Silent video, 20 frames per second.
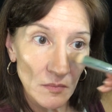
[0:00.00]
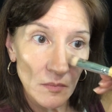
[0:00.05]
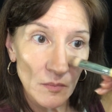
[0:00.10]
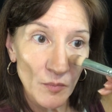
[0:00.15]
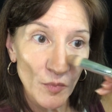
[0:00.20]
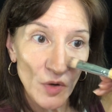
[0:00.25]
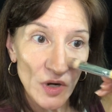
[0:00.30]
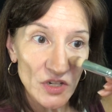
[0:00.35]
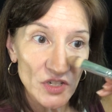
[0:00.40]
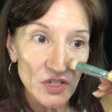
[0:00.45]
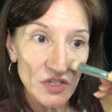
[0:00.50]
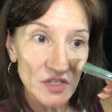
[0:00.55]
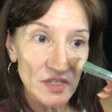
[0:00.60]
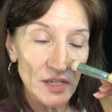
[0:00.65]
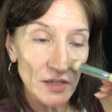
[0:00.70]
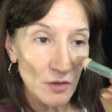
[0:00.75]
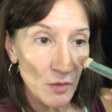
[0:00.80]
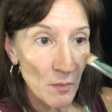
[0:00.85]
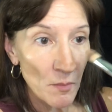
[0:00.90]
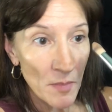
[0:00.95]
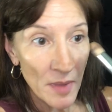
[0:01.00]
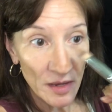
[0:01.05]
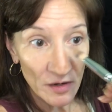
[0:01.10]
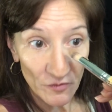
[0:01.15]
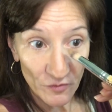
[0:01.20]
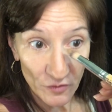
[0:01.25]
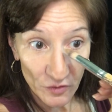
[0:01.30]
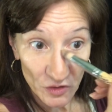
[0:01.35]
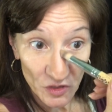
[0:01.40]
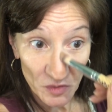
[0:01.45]
brushes that are meant
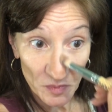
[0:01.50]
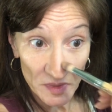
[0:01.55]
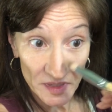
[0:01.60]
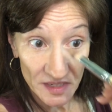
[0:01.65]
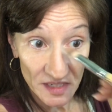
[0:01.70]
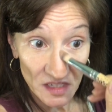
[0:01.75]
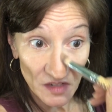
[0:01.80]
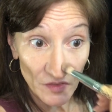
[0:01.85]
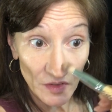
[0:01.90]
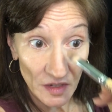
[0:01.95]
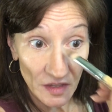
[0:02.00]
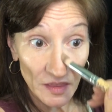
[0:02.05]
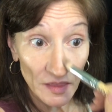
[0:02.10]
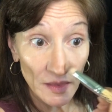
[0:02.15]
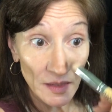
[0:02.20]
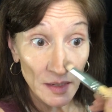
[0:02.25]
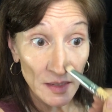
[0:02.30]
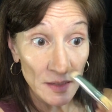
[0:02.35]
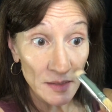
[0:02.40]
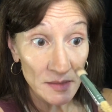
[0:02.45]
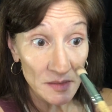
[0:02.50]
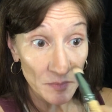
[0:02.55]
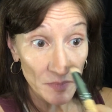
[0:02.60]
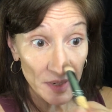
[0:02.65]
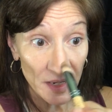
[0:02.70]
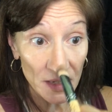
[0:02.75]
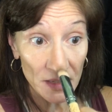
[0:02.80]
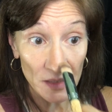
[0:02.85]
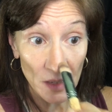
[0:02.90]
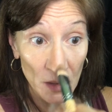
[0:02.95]
for specific things,
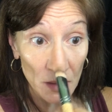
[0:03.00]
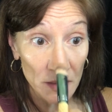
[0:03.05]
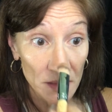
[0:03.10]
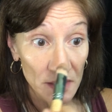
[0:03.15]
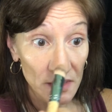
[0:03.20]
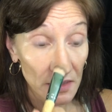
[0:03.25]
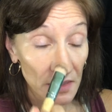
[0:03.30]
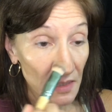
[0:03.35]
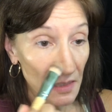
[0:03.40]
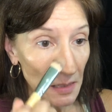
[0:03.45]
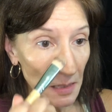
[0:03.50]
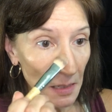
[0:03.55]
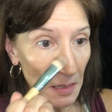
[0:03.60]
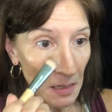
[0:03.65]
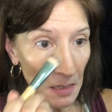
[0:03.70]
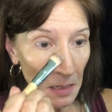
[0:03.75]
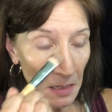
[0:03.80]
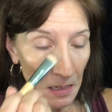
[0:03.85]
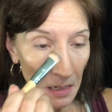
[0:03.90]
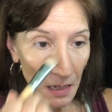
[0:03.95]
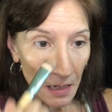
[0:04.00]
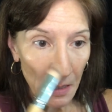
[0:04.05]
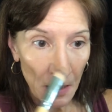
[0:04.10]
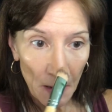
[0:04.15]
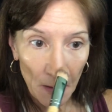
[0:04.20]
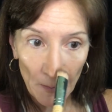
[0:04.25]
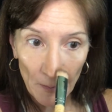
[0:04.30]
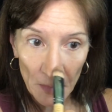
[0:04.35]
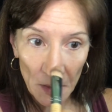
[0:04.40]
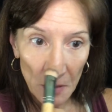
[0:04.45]
because honestly,
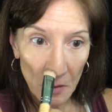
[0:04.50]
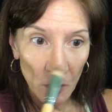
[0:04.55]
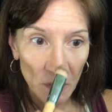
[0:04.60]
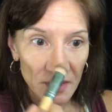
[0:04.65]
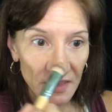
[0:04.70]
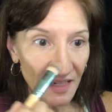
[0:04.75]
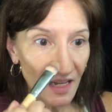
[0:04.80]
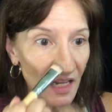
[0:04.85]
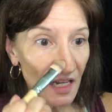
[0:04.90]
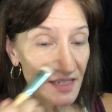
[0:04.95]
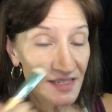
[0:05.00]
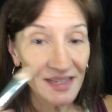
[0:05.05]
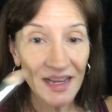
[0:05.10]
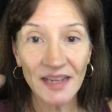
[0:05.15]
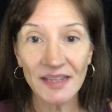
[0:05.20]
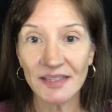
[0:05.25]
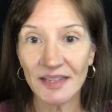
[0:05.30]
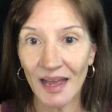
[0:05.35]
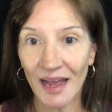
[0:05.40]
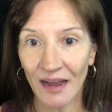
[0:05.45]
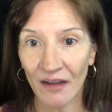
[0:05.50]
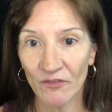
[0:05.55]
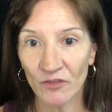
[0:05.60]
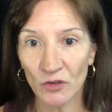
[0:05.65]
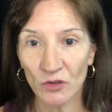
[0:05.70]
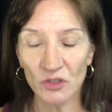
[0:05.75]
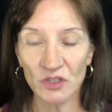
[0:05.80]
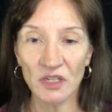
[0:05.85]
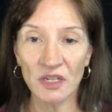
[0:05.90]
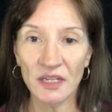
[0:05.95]
you know, it's nice to have
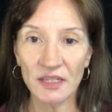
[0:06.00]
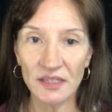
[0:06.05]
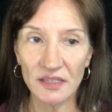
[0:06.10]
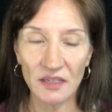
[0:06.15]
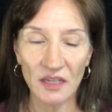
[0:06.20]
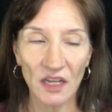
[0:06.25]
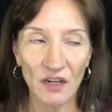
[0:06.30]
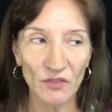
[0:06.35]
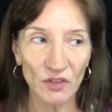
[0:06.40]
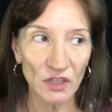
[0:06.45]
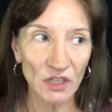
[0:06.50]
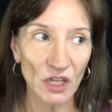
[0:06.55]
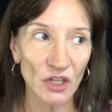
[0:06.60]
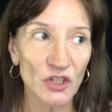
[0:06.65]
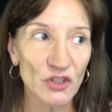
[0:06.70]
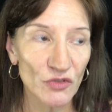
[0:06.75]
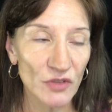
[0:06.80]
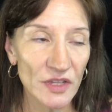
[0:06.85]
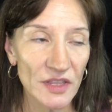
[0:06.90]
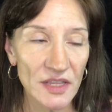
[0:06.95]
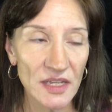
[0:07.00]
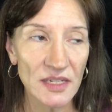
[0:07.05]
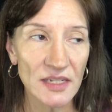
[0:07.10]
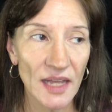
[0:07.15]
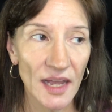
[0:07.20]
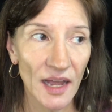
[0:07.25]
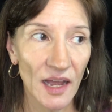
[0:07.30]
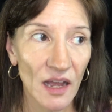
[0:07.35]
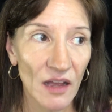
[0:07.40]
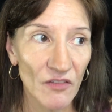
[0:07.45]
those, and it's kind of a luxury thing to
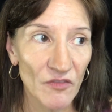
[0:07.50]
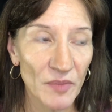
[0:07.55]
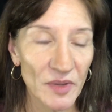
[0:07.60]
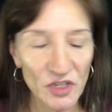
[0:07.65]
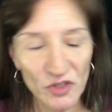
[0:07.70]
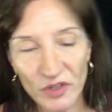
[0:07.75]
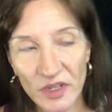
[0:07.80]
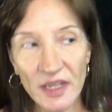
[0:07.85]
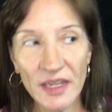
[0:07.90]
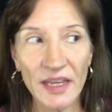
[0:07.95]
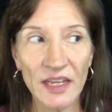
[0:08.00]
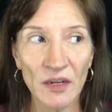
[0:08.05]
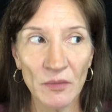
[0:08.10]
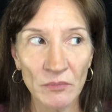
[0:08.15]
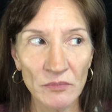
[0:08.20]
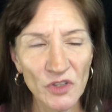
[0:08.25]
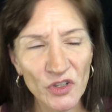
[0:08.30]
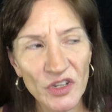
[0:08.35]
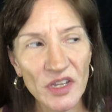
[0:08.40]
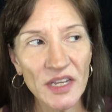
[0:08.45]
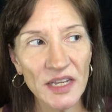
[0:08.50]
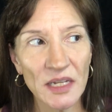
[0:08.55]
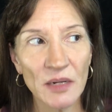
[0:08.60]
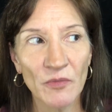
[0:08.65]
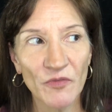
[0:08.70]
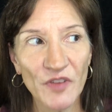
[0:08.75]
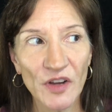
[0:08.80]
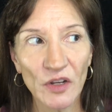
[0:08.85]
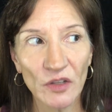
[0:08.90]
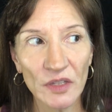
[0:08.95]
have, but you can get them
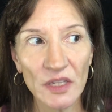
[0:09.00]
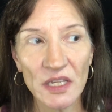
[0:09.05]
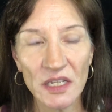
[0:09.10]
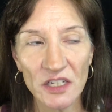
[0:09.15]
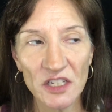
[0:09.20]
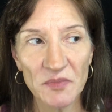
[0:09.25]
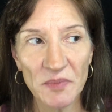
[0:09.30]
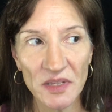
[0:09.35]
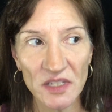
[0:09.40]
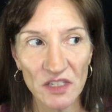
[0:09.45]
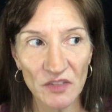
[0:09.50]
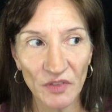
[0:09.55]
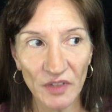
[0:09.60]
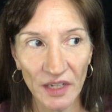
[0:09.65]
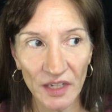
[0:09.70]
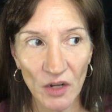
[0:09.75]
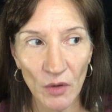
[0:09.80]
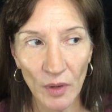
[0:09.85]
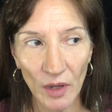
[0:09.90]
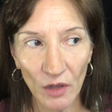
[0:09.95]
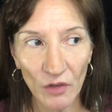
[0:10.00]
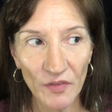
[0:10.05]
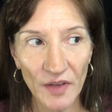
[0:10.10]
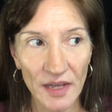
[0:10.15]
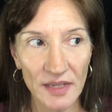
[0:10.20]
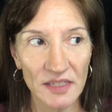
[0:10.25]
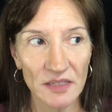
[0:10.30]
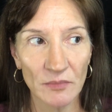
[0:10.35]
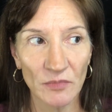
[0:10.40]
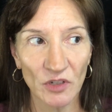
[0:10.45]
fairly inexpensively. I know e.l.f.
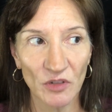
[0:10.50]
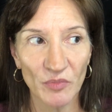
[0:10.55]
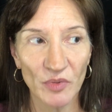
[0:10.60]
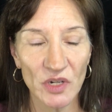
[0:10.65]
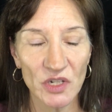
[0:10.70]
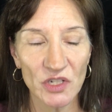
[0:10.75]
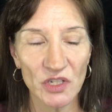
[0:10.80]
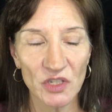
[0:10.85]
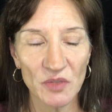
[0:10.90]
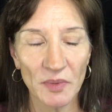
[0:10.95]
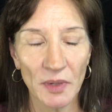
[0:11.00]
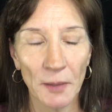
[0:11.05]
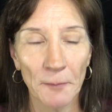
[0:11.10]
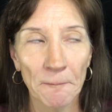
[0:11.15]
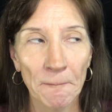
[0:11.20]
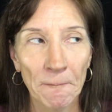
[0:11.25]
has some good brushes, but